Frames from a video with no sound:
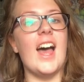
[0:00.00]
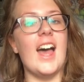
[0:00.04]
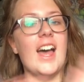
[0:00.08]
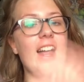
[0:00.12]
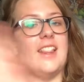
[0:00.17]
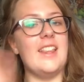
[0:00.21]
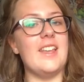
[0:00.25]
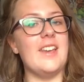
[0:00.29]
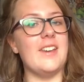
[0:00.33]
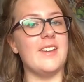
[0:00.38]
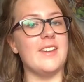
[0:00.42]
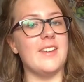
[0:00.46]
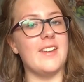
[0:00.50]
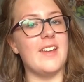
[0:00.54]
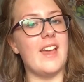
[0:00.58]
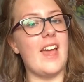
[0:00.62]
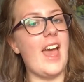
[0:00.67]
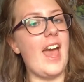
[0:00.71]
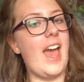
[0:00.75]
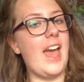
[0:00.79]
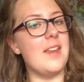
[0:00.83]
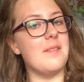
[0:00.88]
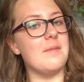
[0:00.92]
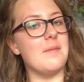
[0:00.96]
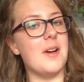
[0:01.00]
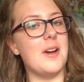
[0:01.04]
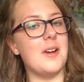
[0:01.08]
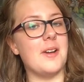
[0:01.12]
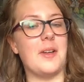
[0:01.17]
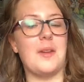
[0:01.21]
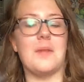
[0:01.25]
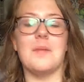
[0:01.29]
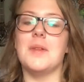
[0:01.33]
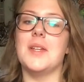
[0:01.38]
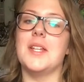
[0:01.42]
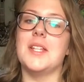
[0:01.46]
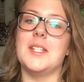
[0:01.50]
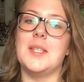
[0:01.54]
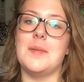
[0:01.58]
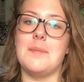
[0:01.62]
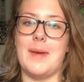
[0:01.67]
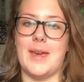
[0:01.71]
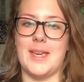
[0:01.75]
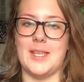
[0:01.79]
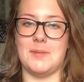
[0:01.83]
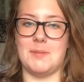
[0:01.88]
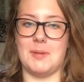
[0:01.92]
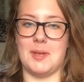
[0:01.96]
Hello and welcome to
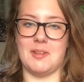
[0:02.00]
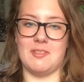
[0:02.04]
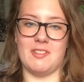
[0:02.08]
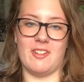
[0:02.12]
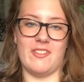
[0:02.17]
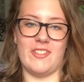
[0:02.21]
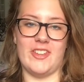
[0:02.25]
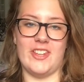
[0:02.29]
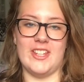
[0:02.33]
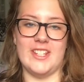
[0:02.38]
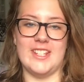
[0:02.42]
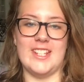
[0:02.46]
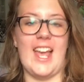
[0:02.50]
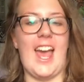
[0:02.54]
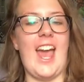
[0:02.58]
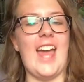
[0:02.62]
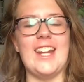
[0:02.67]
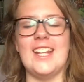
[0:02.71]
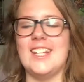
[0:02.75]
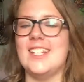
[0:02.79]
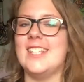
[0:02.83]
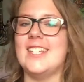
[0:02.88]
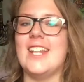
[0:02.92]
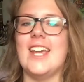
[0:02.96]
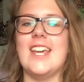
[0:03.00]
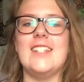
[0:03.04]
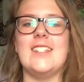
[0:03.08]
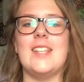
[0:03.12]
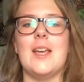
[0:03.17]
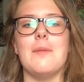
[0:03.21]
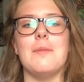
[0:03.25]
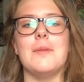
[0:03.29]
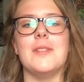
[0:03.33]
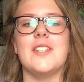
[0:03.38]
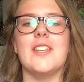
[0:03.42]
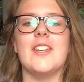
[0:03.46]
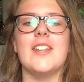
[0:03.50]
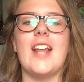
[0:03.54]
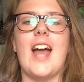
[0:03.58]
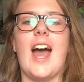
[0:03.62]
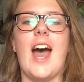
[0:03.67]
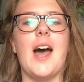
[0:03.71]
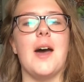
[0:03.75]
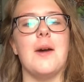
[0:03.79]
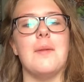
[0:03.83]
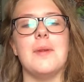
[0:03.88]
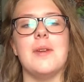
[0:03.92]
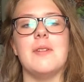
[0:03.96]
Basspick Reviews and in today's episode
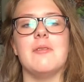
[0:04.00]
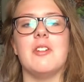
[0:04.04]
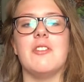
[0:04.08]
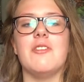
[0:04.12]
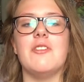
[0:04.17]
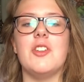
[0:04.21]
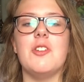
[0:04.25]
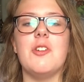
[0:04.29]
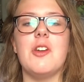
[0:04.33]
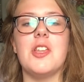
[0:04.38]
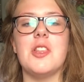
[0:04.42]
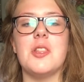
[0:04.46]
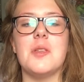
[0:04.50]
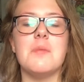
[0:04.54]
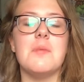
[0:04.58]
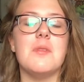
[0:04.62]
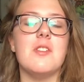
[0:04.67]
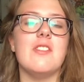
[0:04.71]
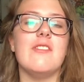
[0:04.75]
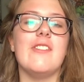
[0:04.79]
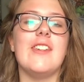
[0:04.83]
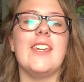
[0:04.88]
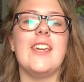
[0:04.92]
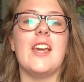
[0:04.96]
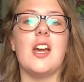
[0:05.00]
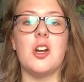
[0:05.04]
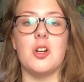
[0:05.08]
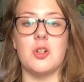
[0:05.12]
I'll be reviewing the movie